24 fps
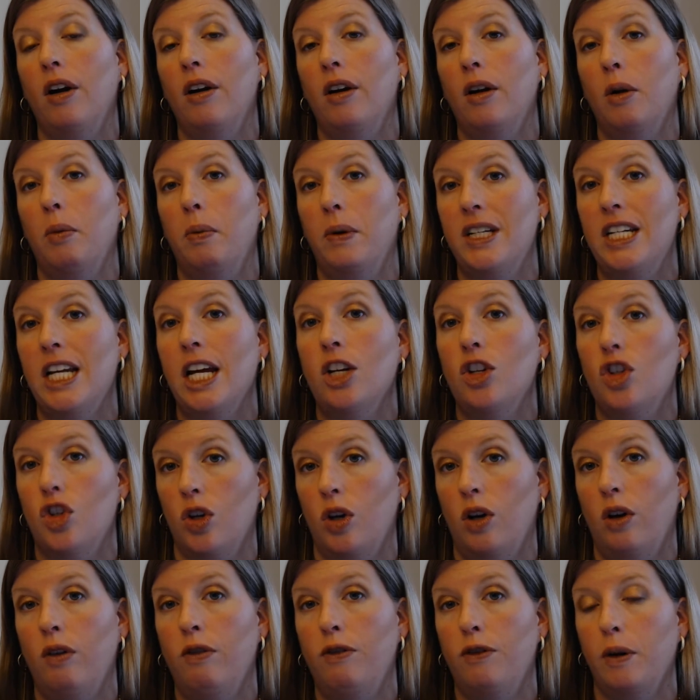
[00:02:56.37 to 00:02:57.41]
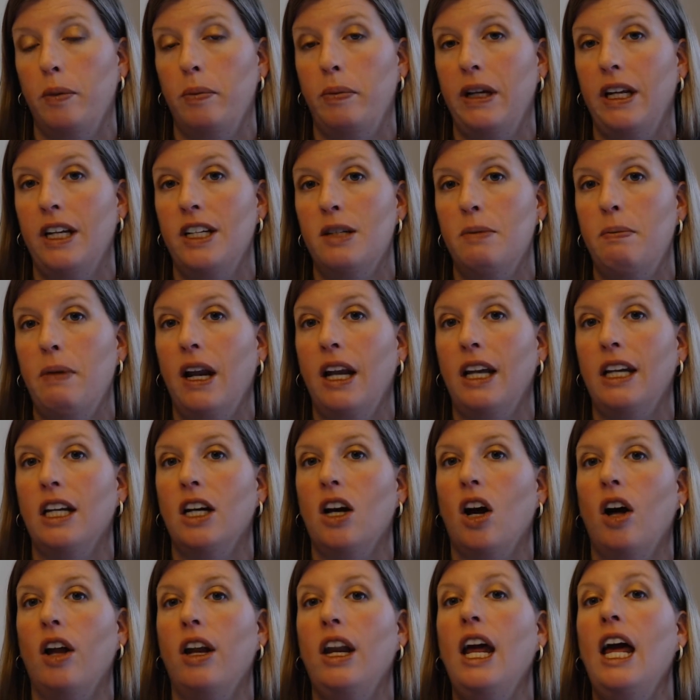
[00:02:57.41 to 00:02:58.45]
a potential for B depending
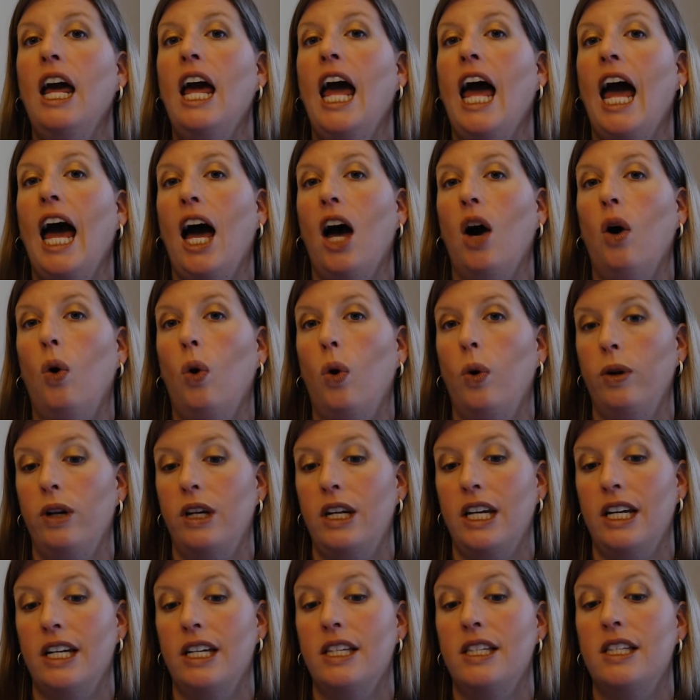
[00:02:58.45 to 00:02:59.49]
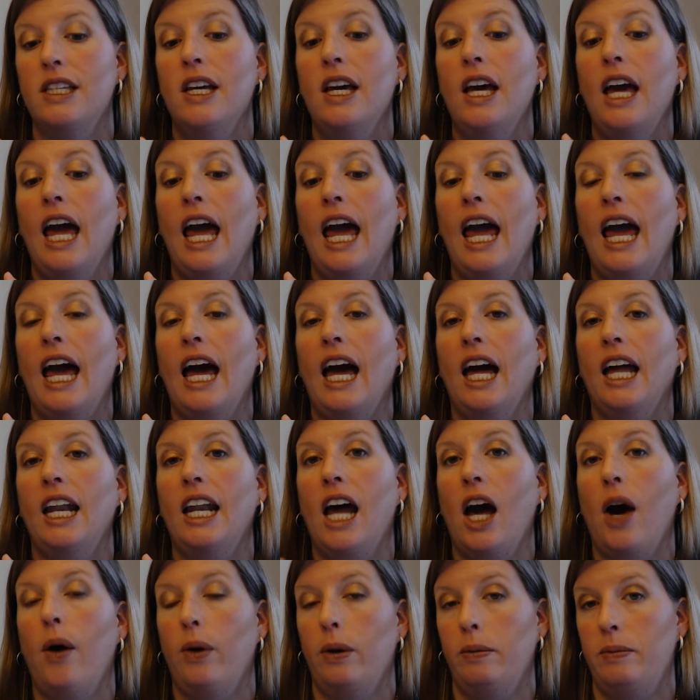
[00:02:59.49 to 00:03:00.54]
on how old it is and
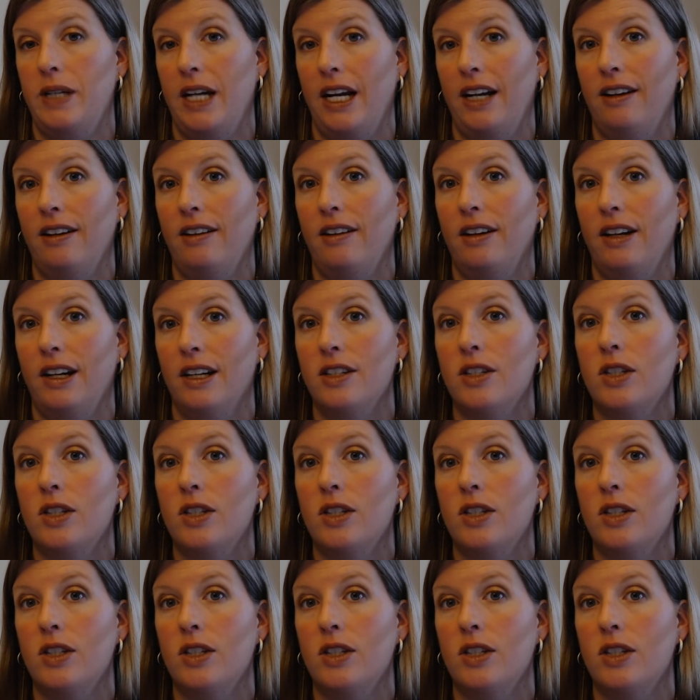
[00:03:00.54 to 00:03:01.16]
how updated it is,